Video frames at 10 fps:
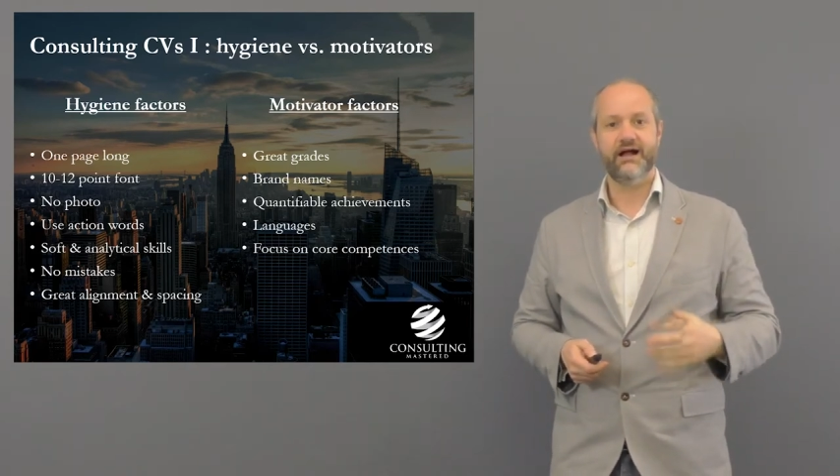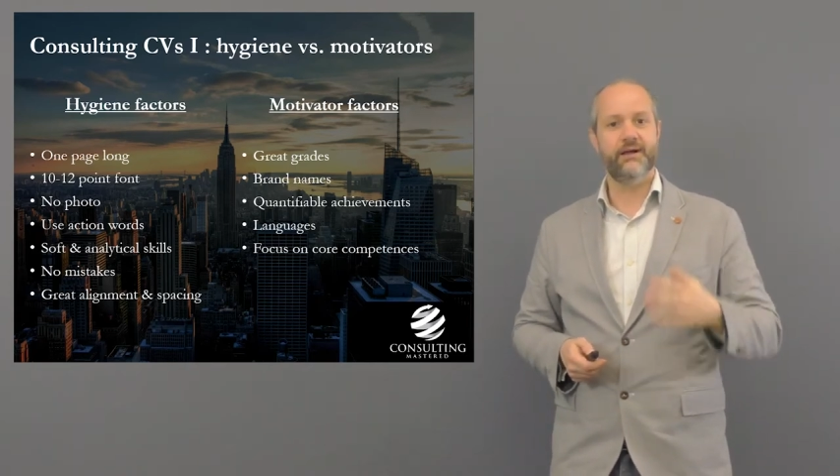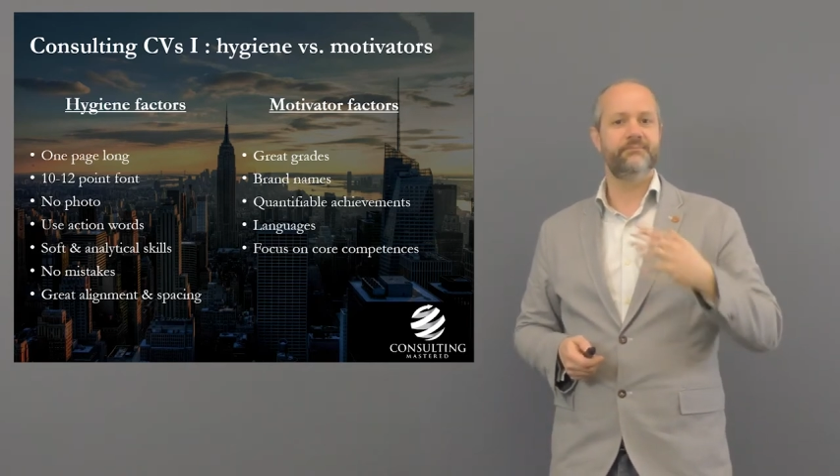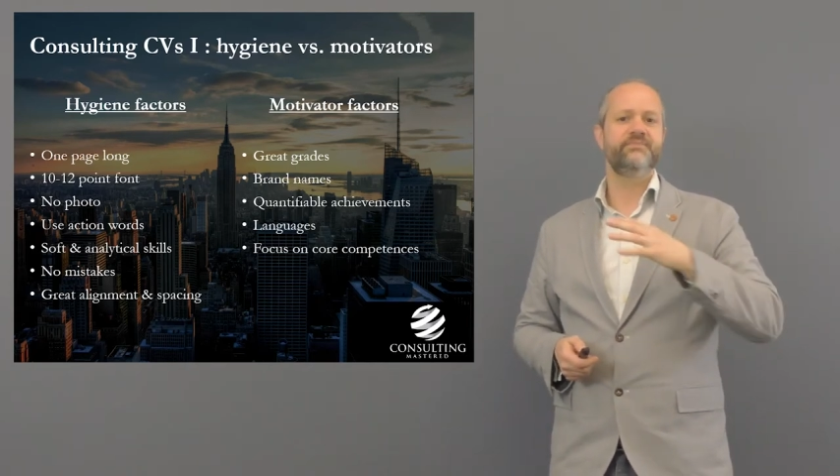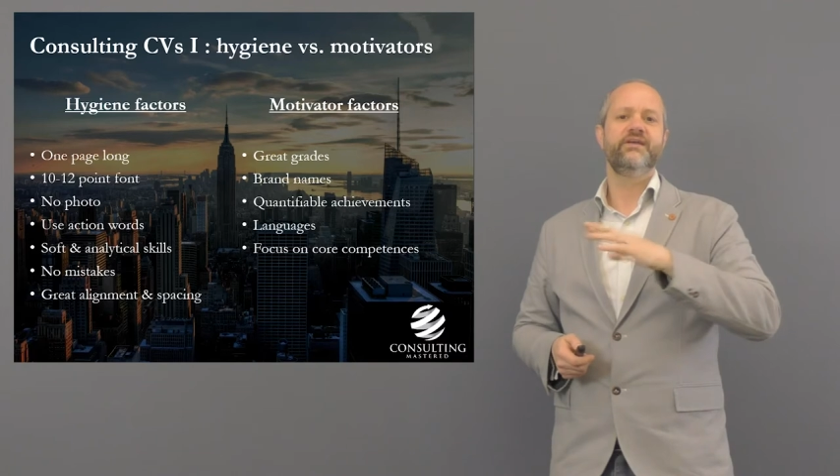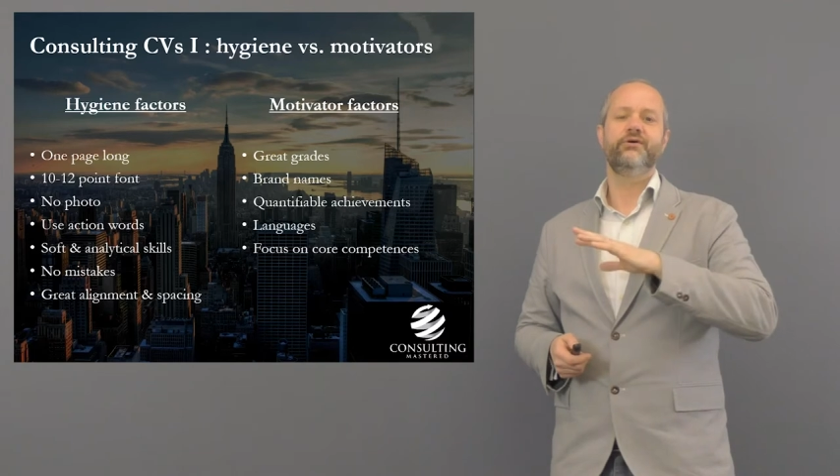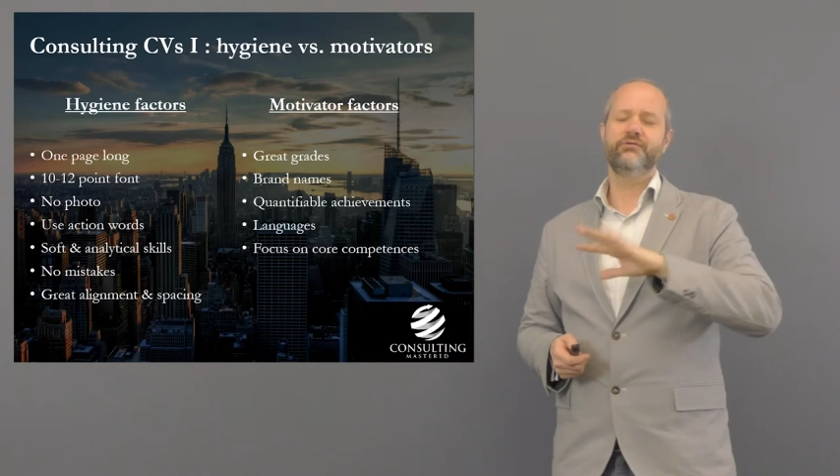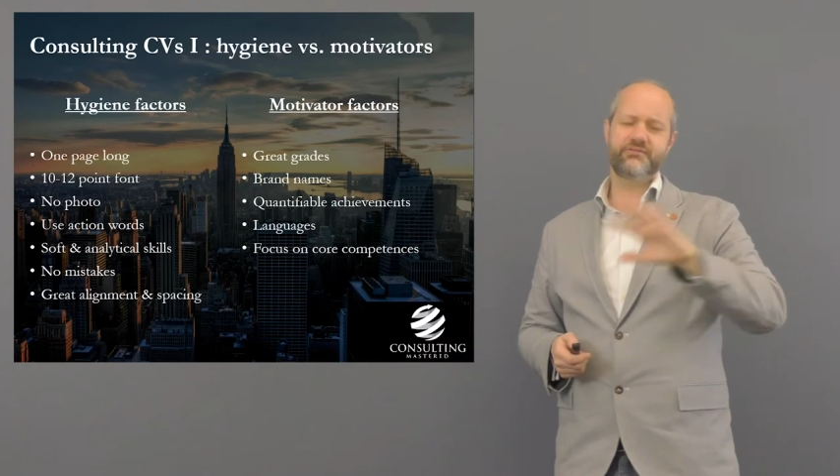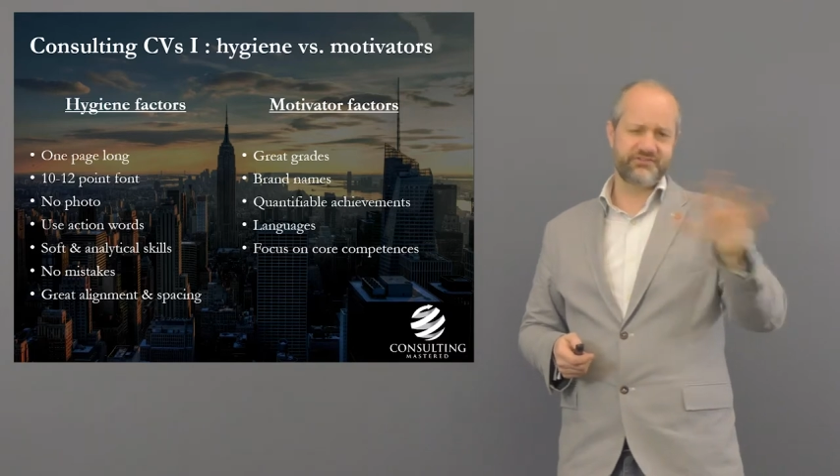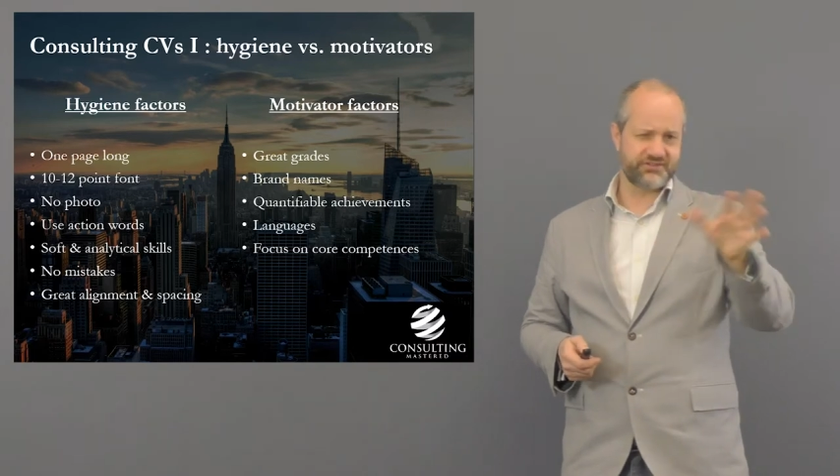
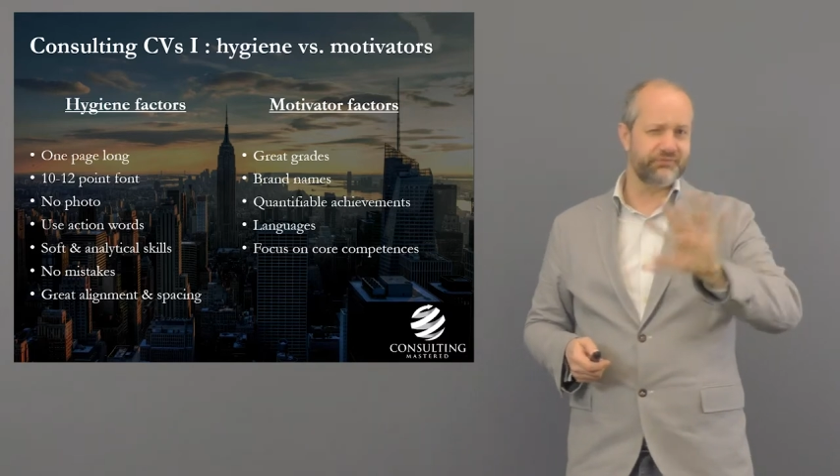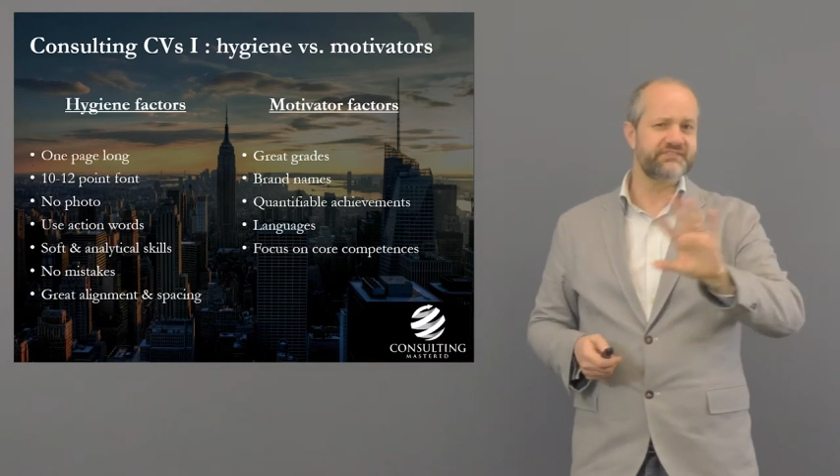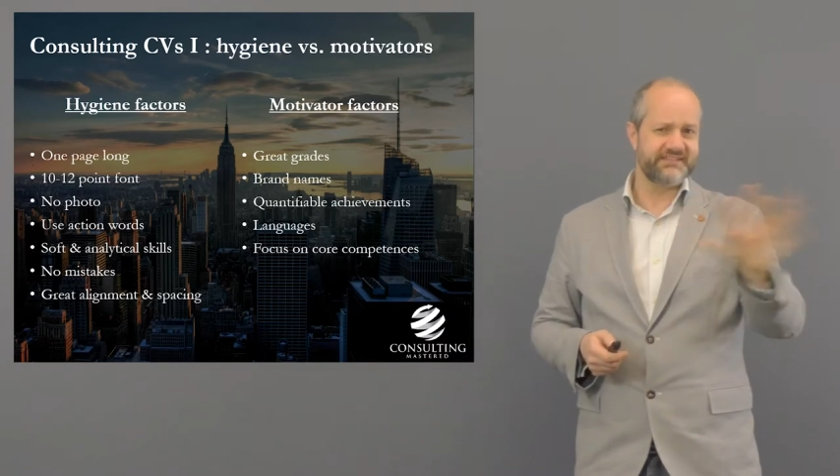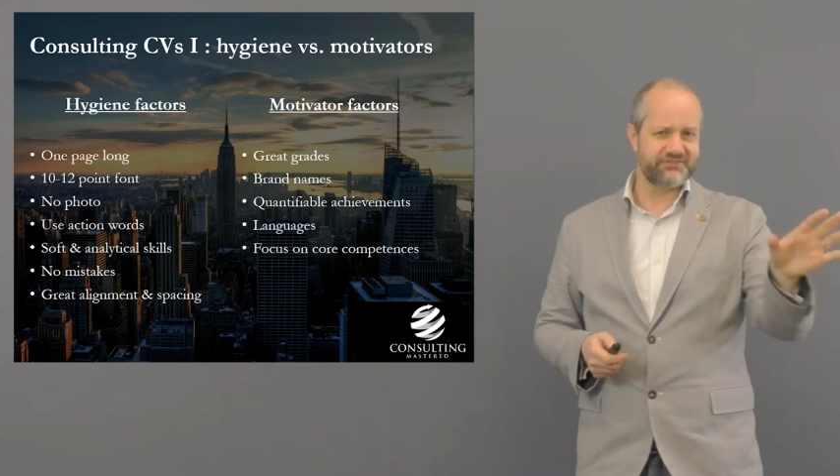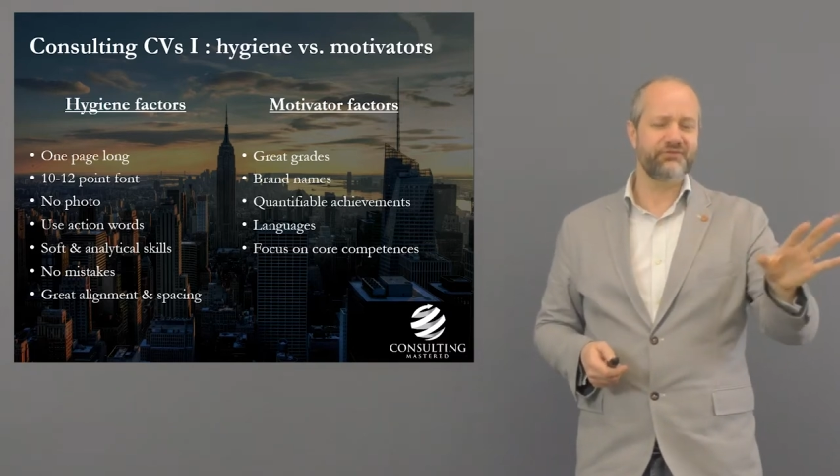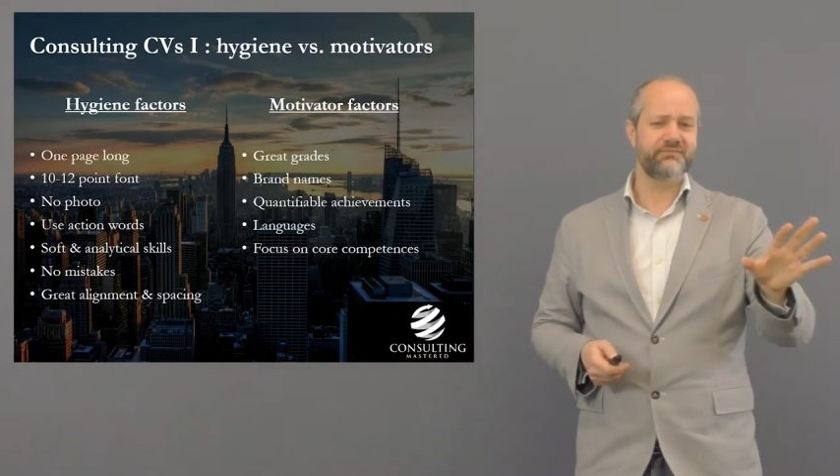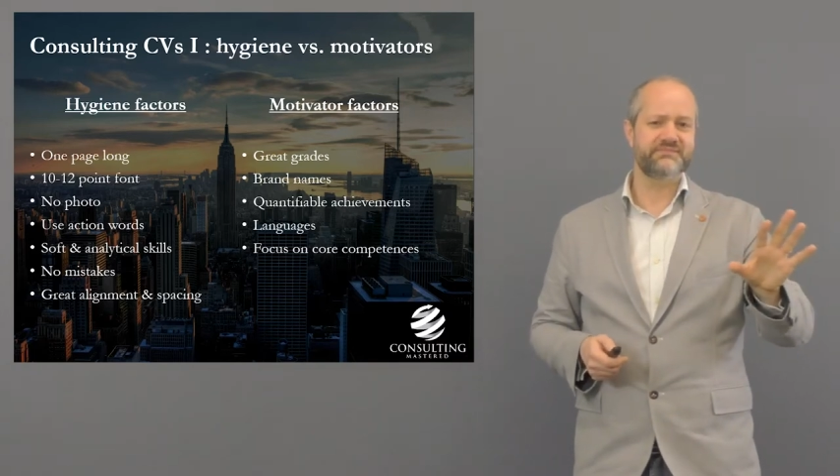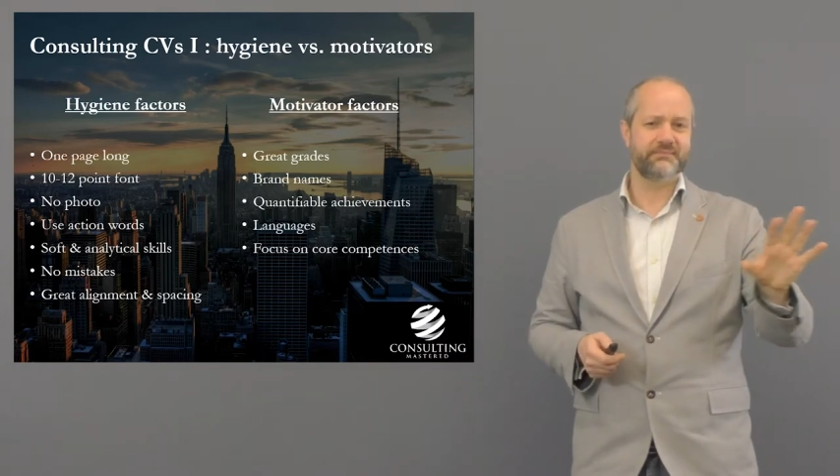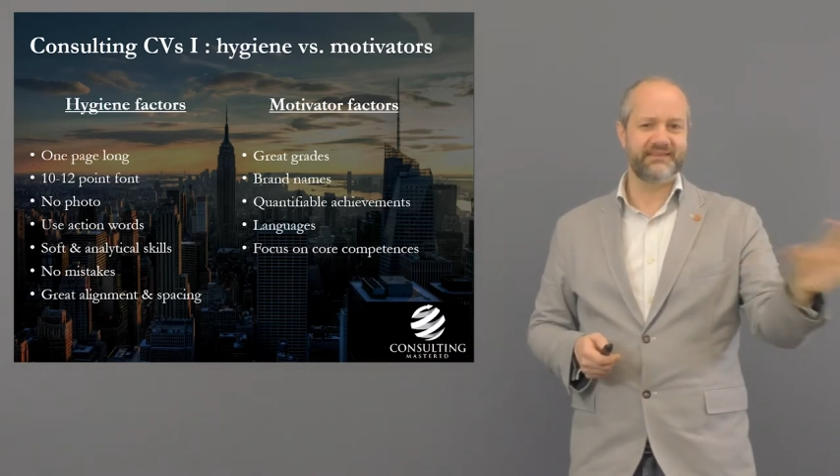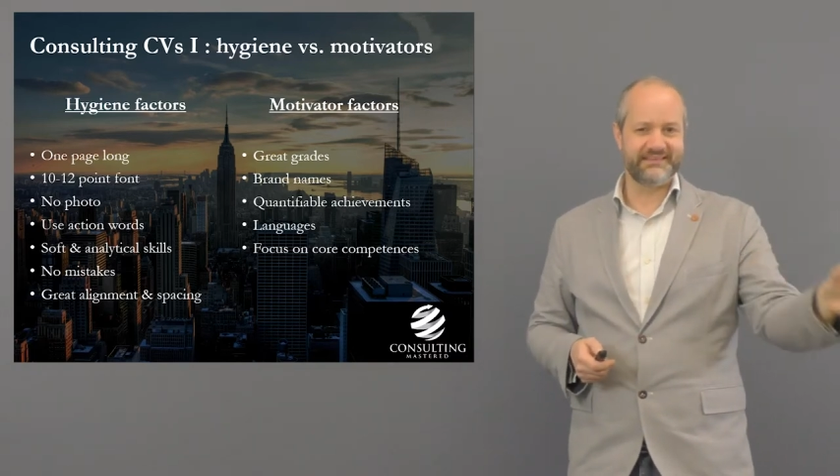All the consultancies call them
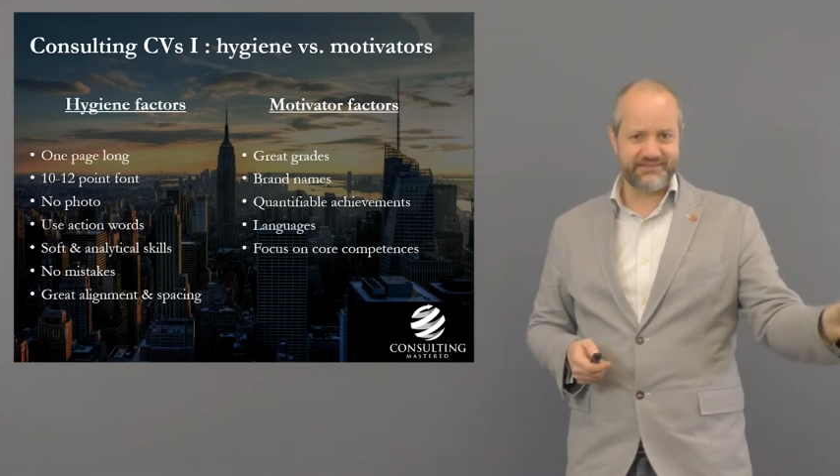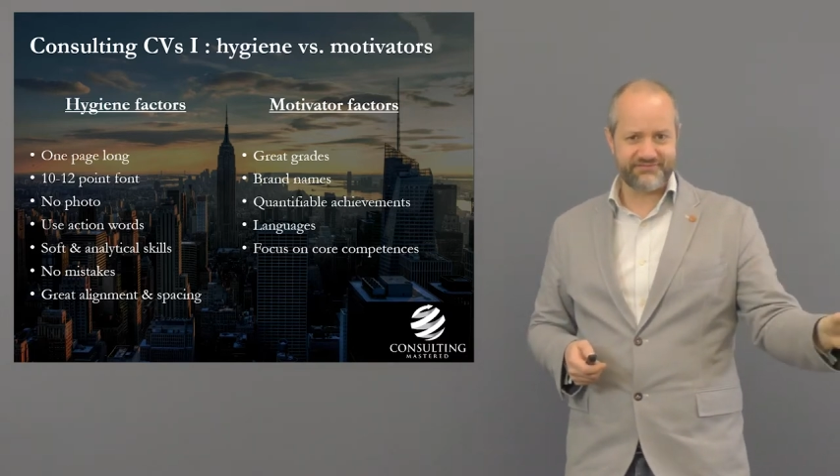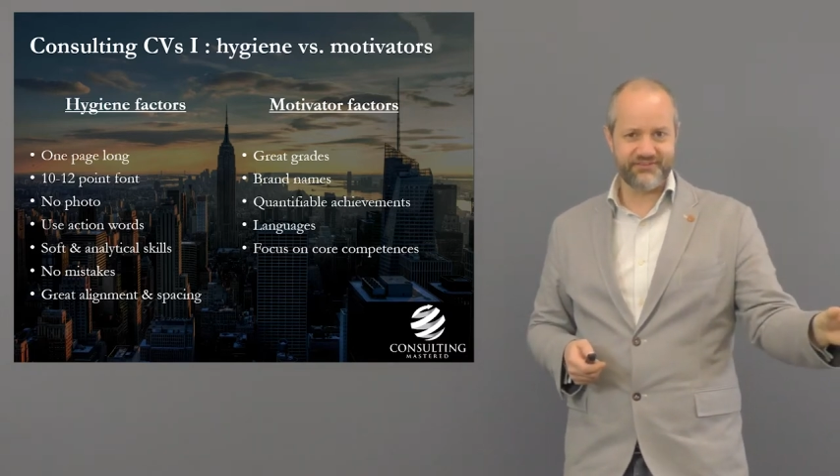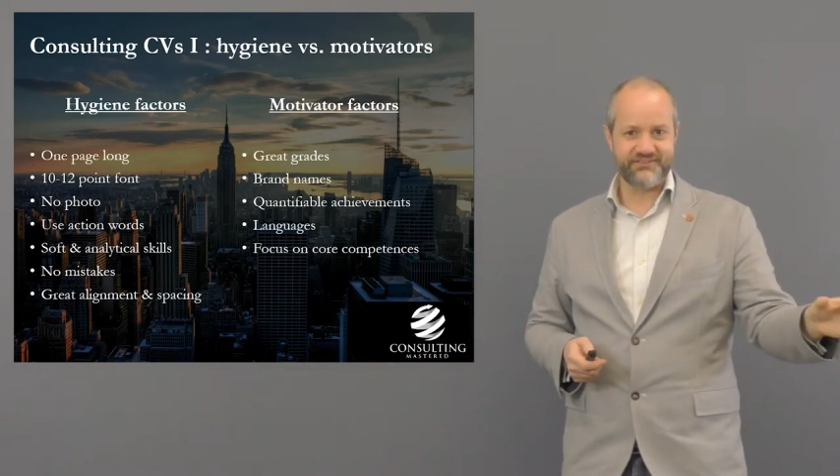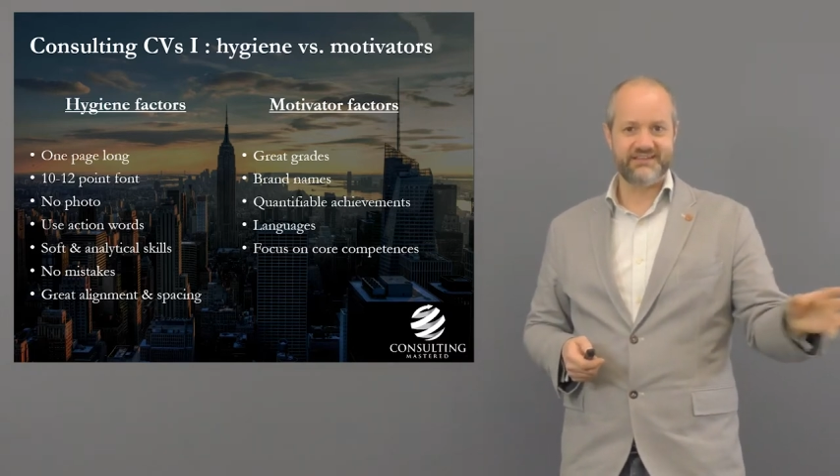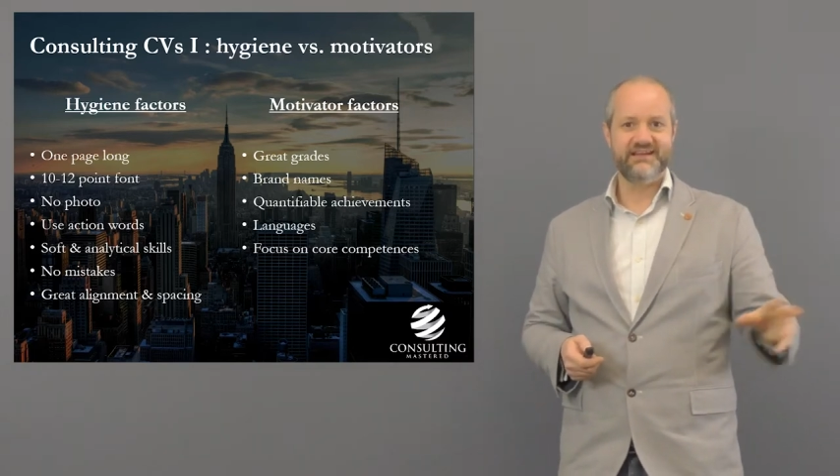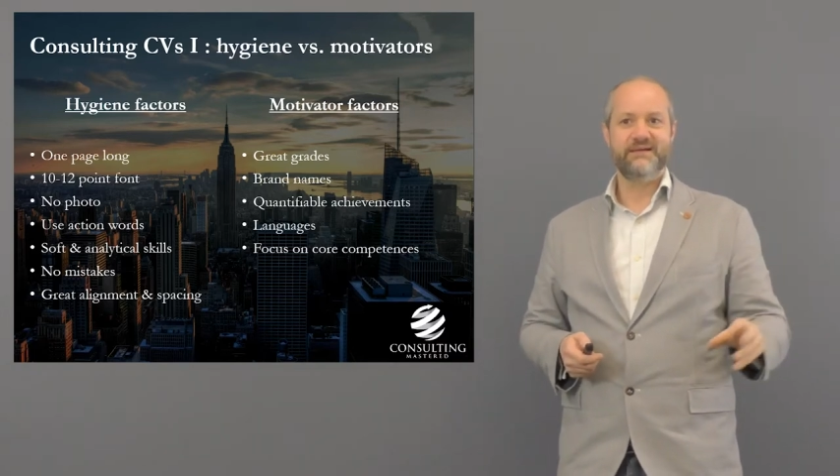something different,